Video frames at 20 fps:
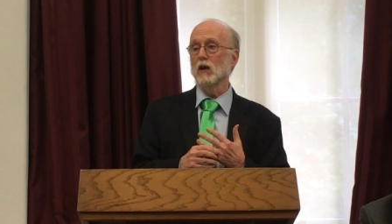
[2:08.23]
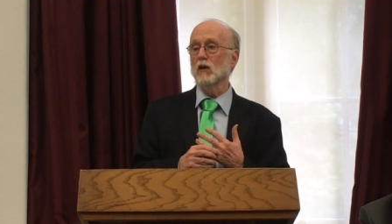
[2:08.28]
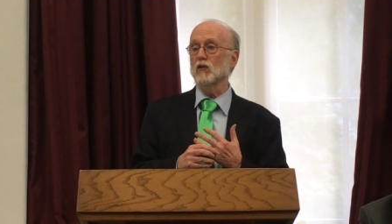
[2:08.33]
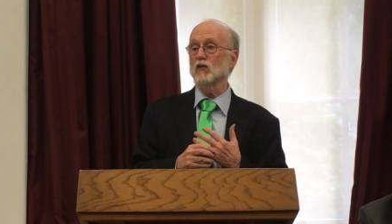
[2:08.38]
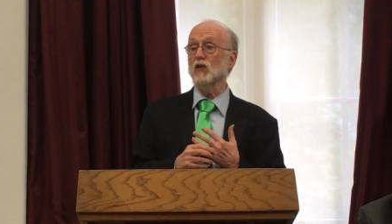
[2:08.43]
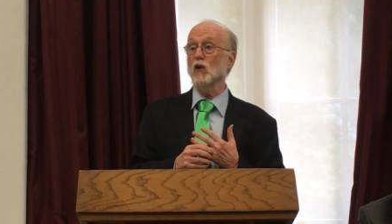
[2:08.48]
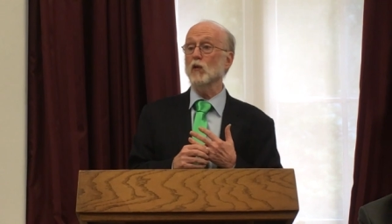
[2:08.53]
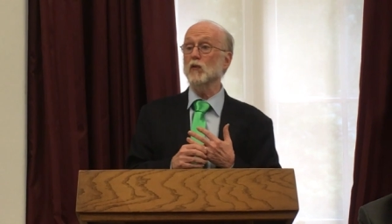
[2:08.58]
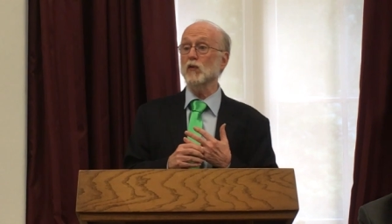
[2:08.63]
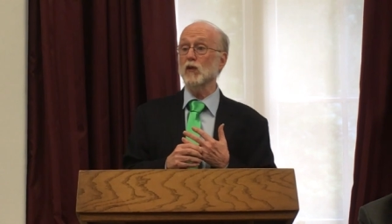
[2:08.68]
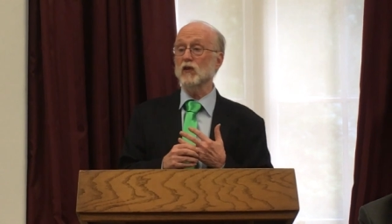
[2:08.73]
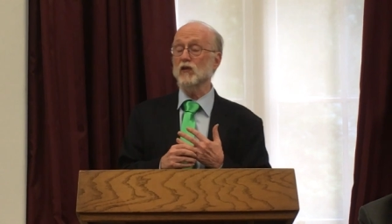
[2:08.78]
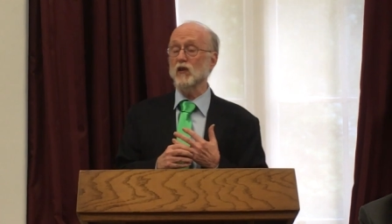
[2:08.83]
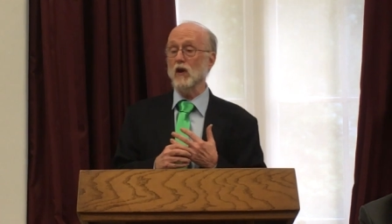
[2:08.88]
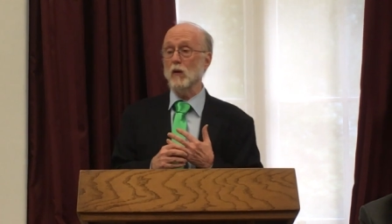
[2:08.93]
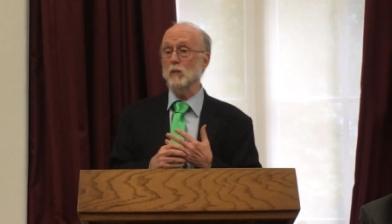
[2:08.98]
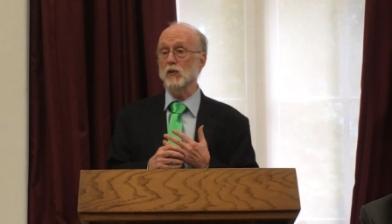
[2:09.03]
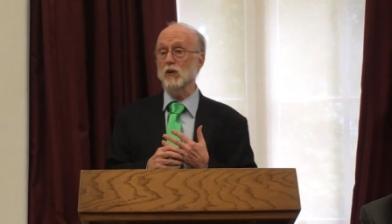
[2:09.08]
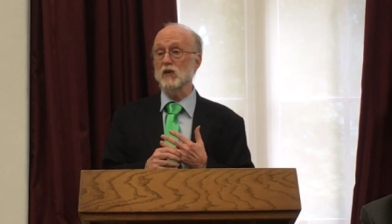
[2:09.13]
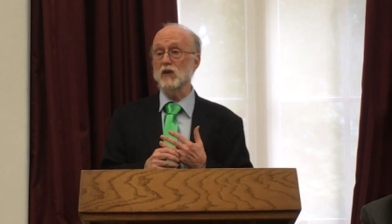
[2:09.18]
So for
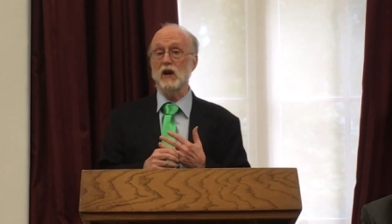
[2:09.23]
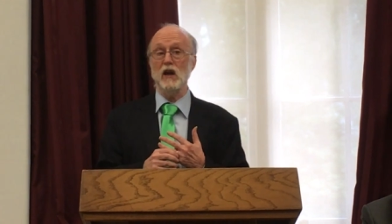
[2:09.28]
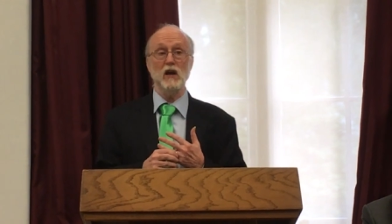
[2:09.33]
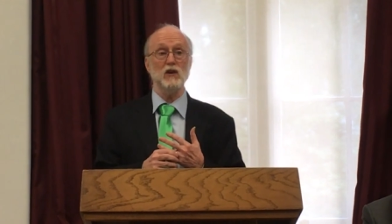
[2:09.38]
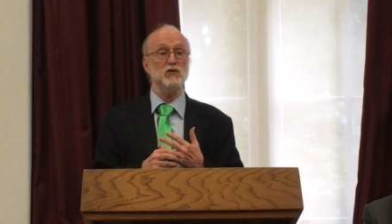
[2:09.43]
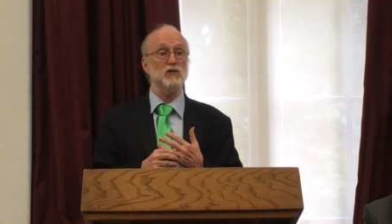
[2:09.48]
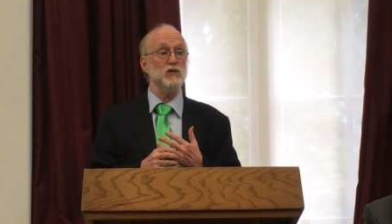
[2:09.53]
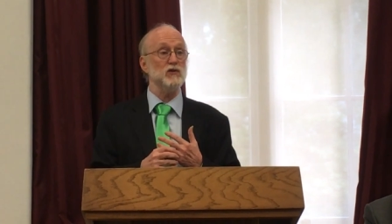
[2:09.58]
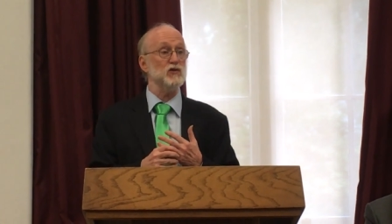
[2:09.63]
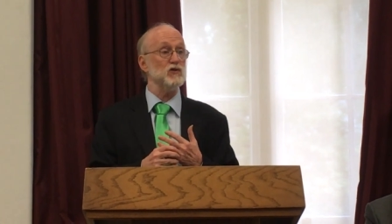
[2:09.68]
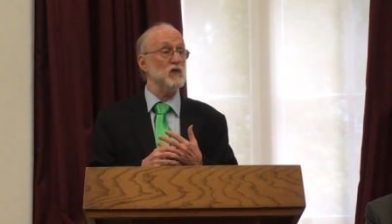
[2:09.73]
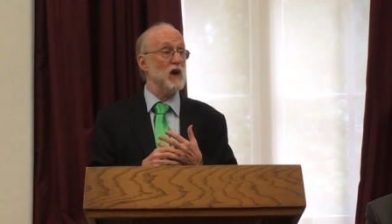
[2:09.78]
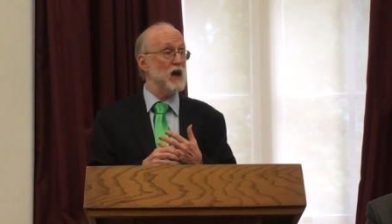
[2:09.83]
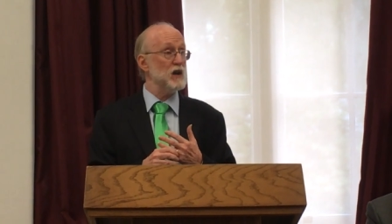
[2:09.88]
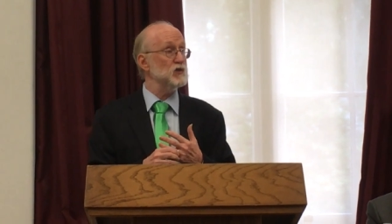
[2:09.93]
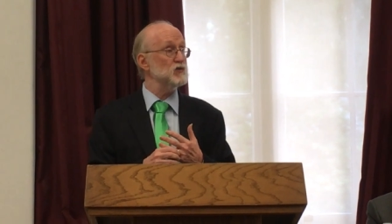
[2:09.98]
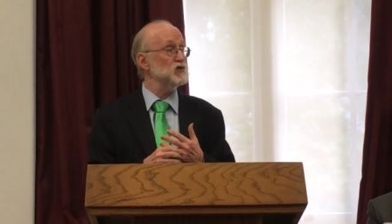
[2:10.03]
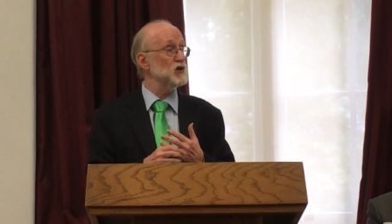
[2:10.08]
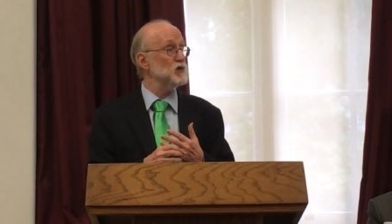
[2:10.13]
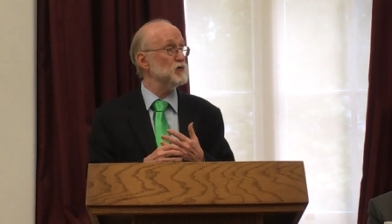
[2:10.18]
example, the National
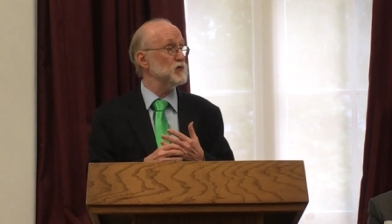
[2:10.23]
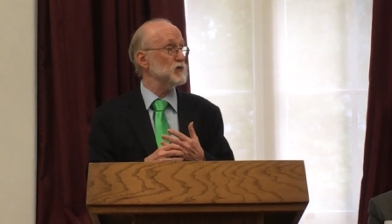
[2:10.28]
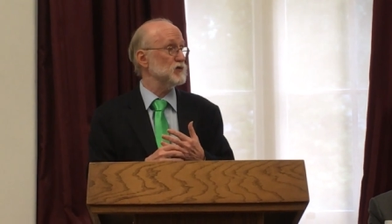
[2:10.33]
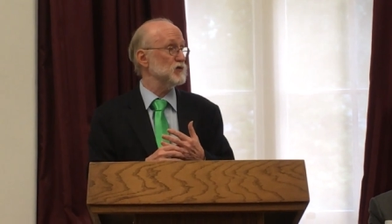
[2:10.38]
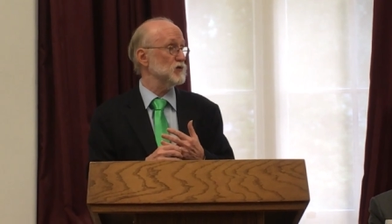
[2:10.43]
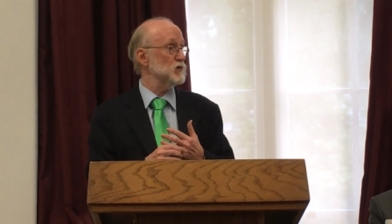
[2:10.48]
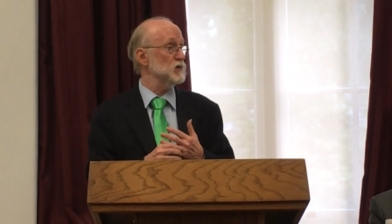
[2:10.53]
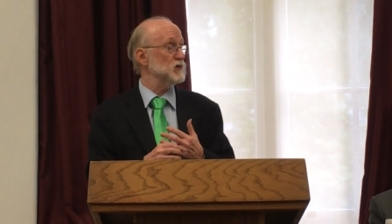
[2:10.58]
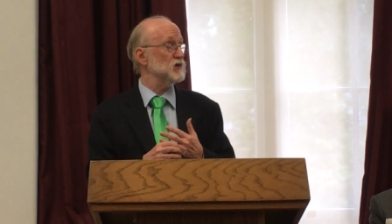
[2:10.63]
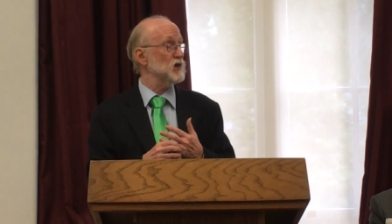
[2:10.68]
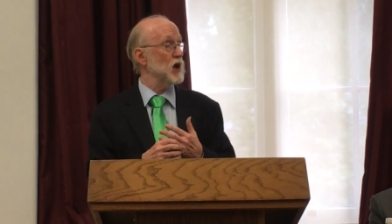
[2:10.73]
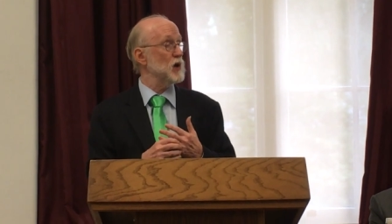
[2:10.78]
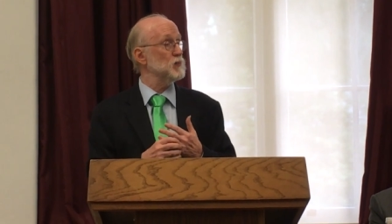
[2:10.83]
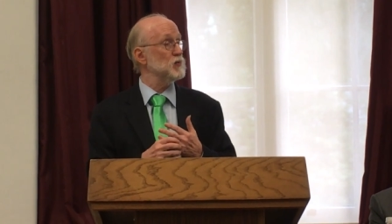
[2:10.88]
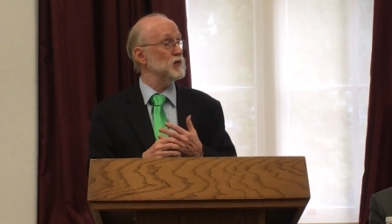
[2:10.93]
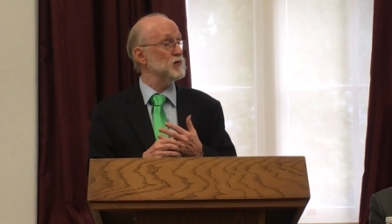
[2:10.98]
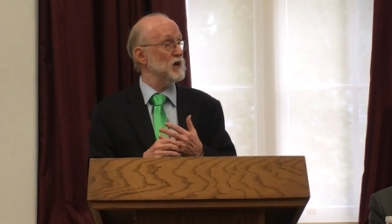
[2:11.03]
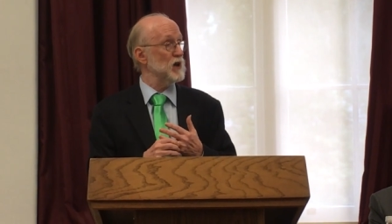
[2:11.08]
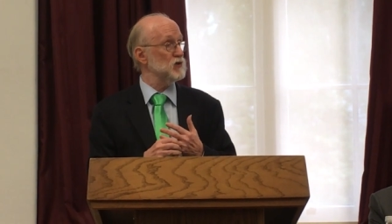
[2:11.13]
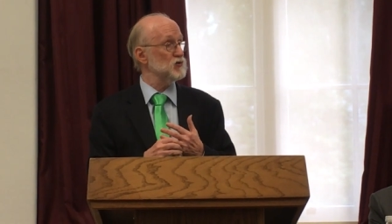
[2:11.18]
Strategy for Suicide
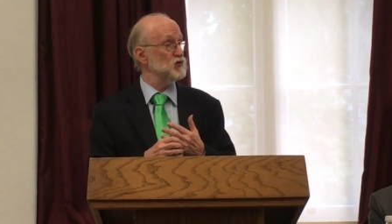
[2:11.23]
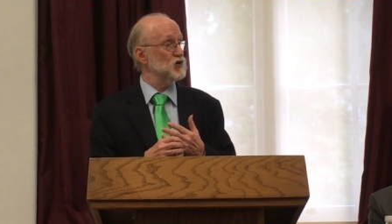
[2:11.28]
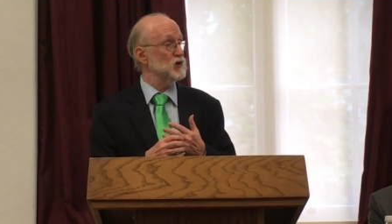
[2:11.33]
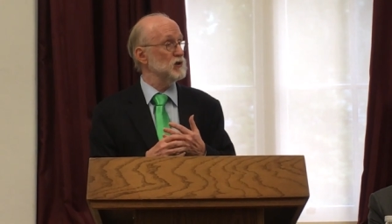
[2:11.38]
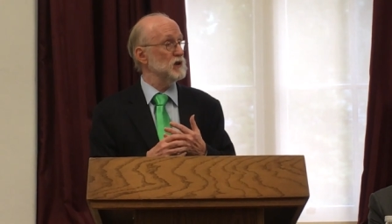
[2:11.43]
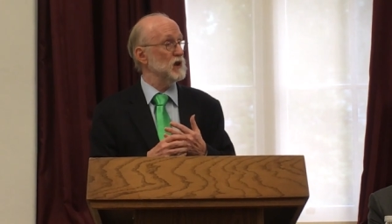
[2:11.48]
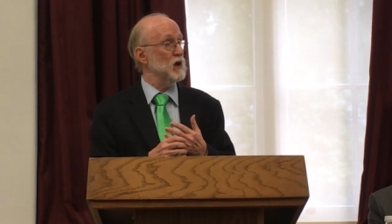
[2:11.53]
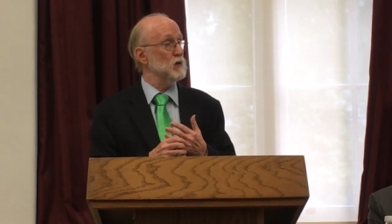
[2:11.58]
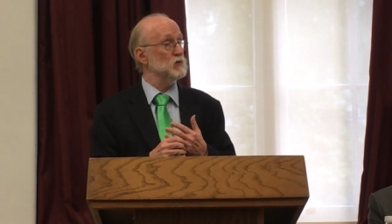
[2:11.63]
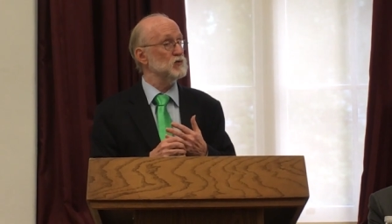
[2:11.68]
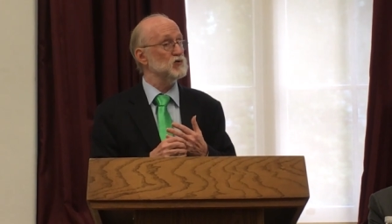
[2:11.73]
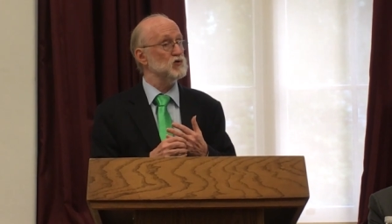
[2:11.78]
Prevention that